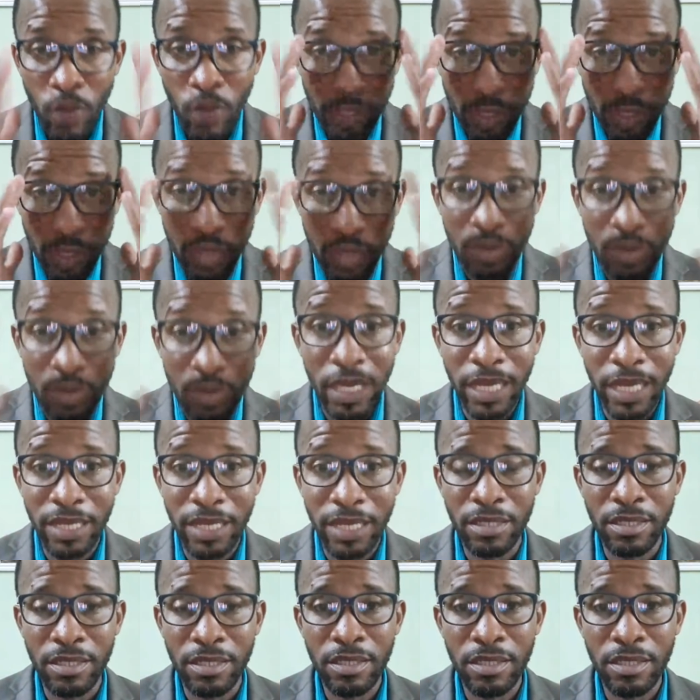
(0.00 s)
what do you do
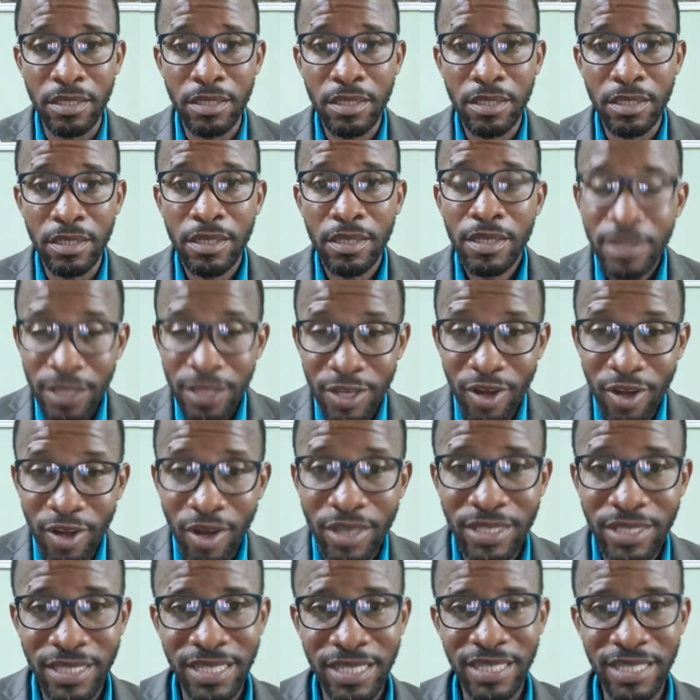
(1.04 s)
then? The
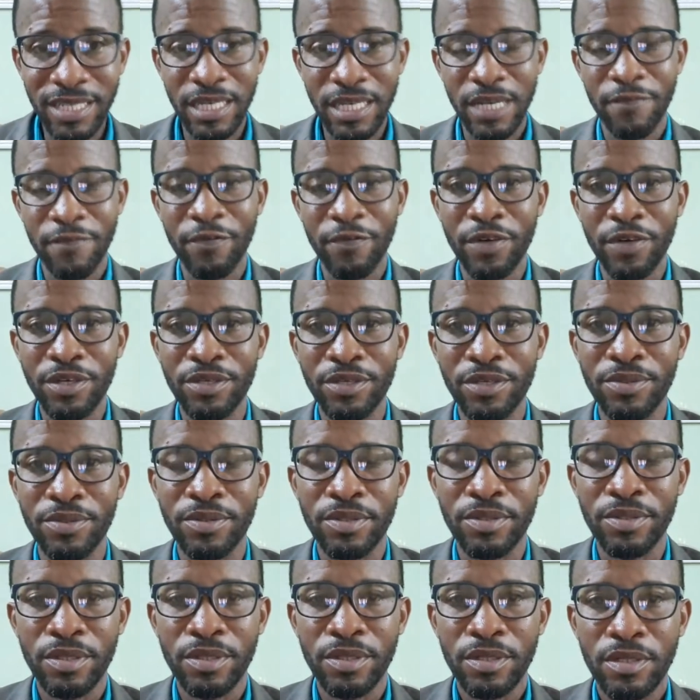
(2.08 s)
law is still clear for you.
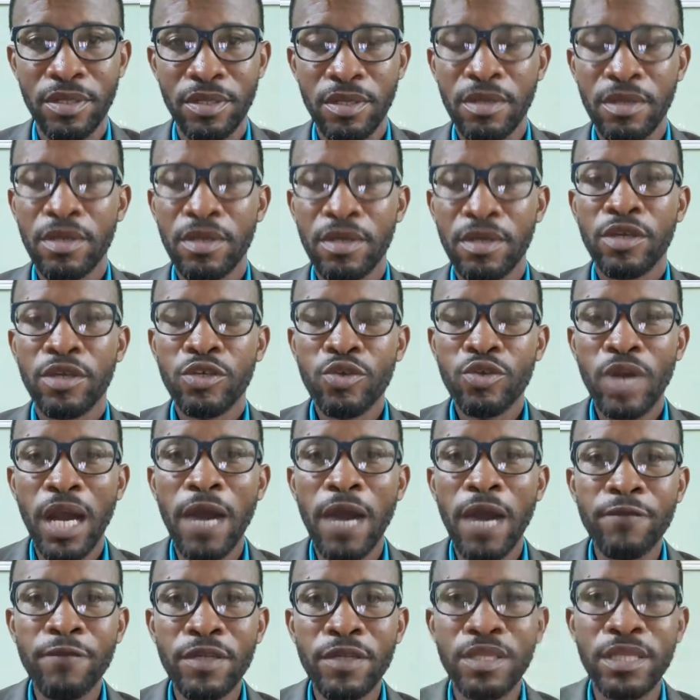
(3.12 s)
You
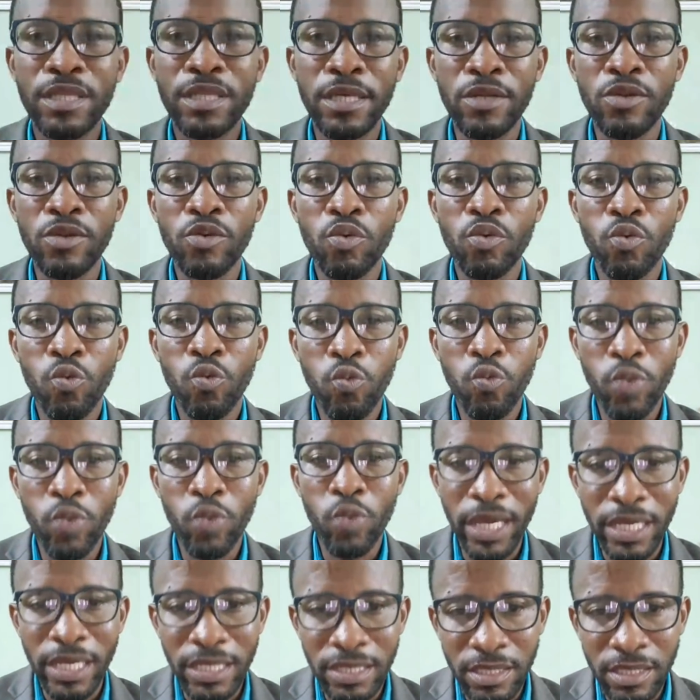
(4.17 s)
have to then
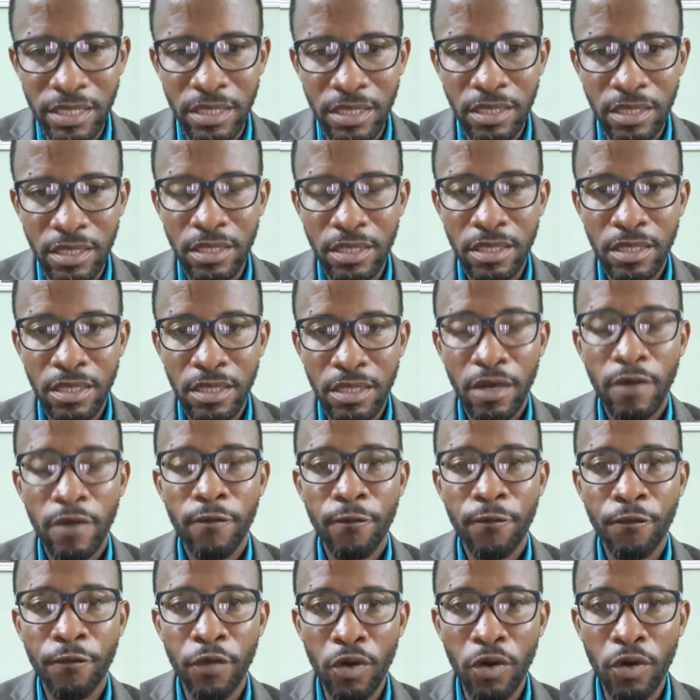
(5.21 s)
wait
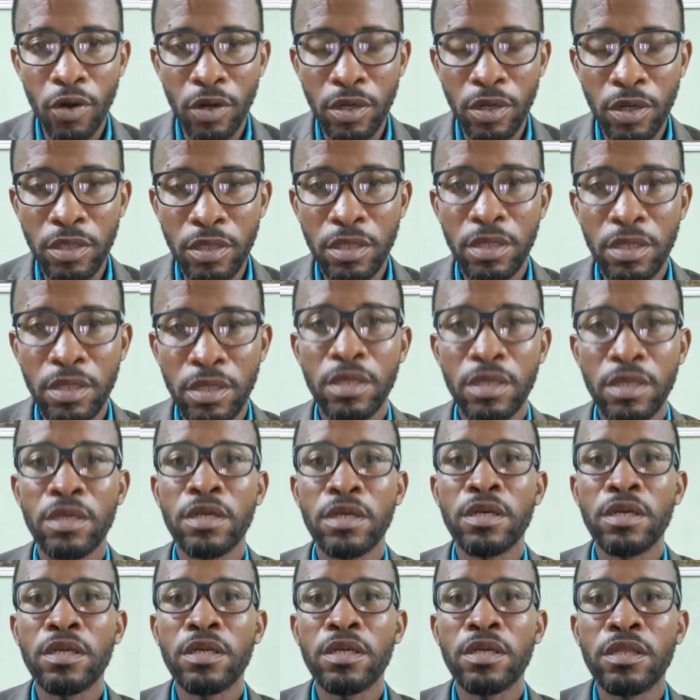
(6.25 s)
for
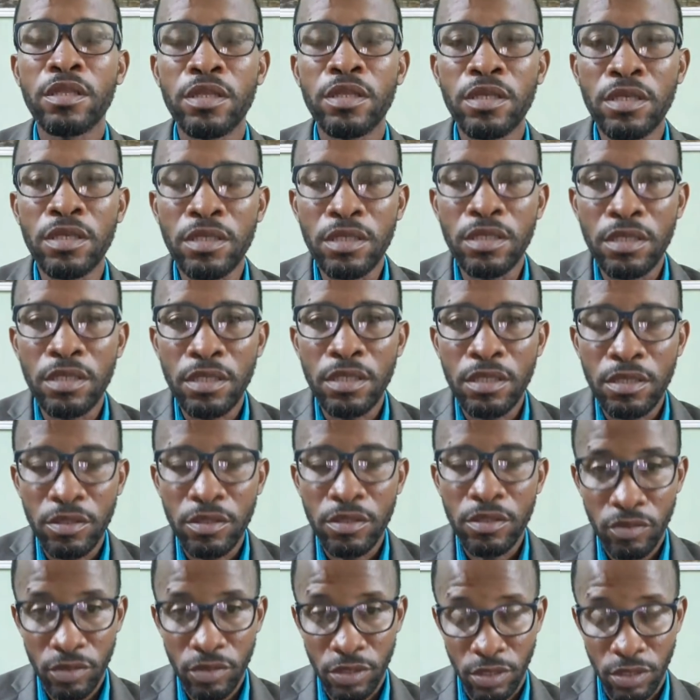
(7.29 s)
the
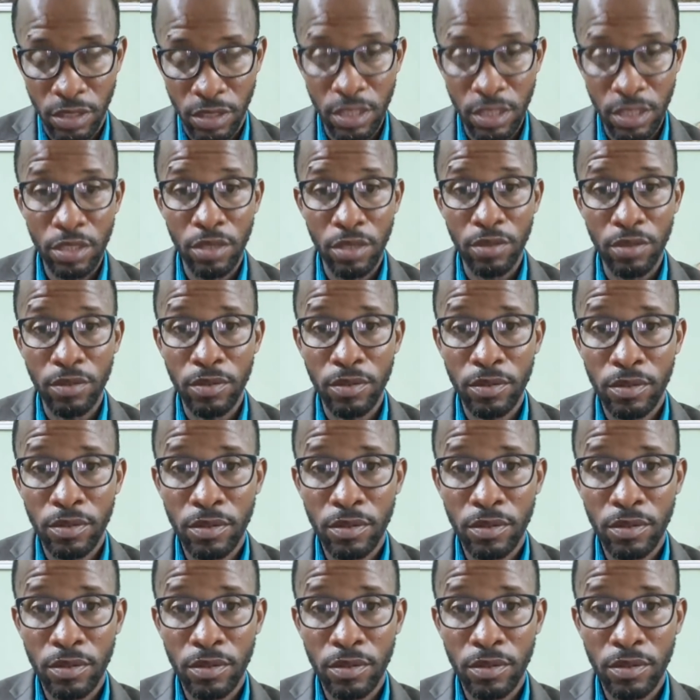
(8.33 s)
CEO